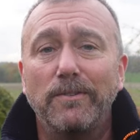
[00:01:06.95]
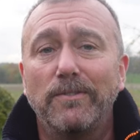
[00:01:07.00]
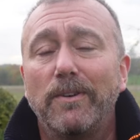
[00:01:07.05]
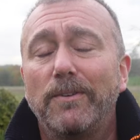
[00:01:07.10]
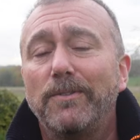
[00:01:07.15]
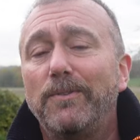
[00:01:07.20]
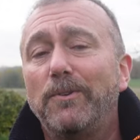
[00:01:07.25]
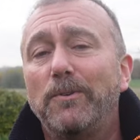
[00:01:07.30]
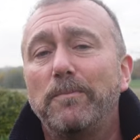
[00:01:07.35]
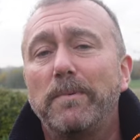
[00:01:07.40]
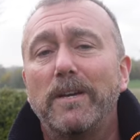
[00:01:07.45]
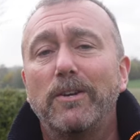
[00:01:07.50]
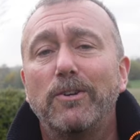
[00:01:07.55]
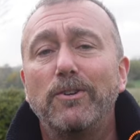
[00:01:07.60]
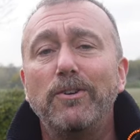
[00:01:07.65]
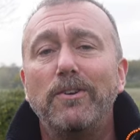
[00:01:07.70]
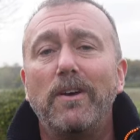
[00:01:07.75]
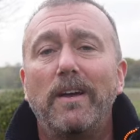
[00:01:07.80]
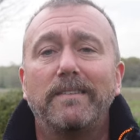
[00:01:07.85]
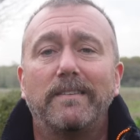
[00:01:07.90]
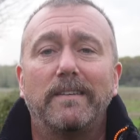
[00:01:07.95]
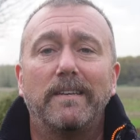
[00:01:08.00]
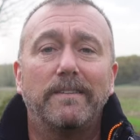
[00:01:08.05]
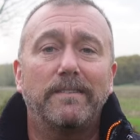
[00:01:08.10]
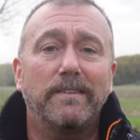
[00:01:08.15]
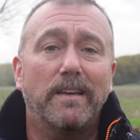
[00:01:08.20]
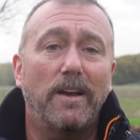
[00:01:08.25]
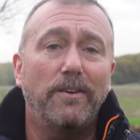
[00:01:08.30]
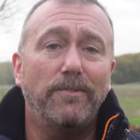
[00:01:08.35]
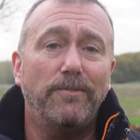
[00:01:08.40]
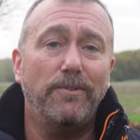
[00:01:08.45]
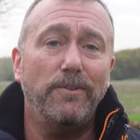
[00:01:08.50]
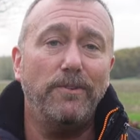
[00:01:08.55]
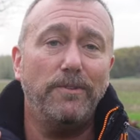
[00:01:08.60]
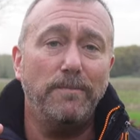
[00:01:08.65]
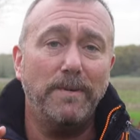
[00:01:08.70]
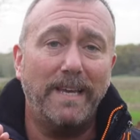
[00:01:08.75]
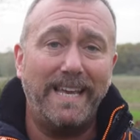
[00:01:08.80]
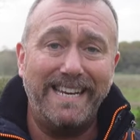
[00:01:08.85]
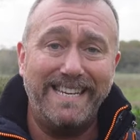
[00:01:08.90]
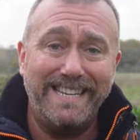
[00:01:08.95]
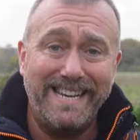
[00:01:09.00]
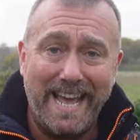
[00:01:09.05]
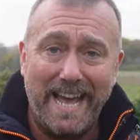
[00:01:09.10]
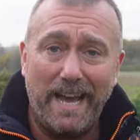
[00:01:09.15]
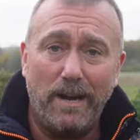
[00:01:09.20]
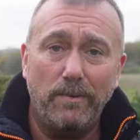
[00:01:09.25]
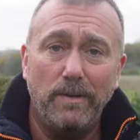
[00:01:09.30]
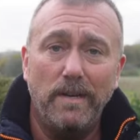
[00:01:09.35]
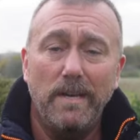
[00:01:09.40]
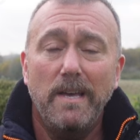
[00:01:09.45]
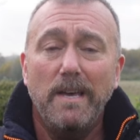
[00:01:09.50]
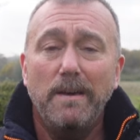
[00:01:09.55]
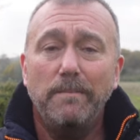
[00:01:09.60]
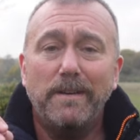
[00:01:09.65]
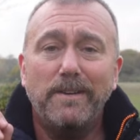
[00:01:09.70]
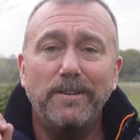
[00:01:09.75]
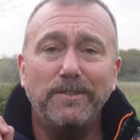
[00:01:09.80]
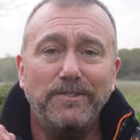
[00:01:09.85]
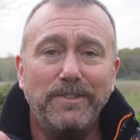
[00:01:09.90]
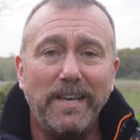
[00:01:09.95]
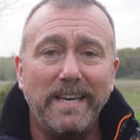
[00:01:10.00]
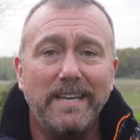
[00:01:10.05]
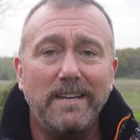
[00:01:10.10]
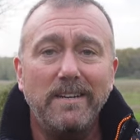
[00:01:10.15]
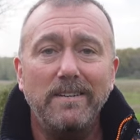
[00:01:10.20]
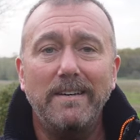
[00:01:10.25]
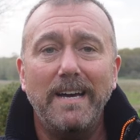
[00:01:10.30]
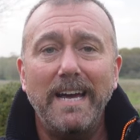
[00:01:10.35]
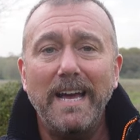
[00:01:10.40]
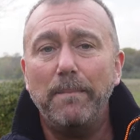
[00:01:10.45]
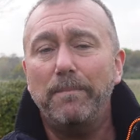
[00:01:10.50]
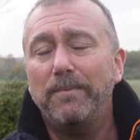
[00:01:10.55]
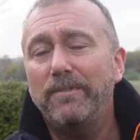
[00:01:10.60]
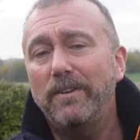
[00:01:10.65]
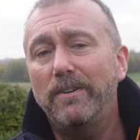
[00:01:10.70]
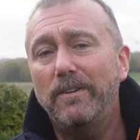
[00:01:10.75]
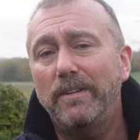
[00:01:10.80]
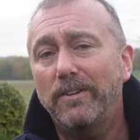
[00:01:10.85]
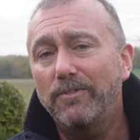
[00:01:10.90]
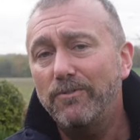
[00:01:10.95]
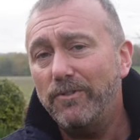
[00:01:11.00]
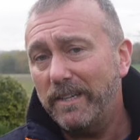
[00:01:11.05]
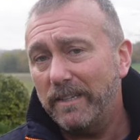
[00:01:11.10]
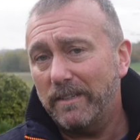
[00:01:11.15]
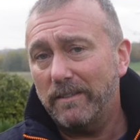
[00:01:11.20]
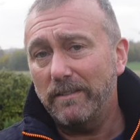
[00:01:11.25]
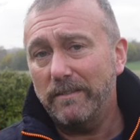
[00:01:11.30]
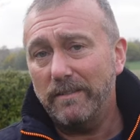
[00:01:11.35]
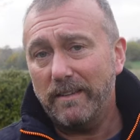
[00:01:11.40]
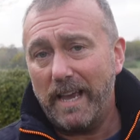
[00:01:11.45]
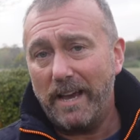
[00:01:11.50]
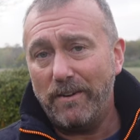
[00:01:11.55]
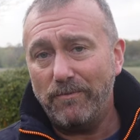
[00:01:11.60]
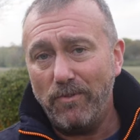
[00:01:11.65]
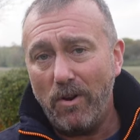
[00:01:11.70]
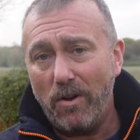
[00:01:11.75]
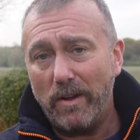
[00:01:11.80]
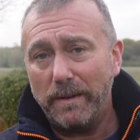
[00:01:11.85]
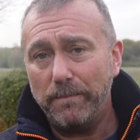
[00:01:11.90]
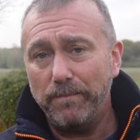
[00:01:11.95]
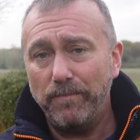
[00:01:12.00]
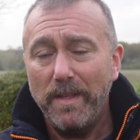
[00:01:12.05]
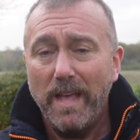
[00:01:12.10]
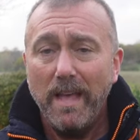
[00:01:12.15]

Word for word: So I thought it'd be a good idea to go through them again now because they are absolutely critical to get right.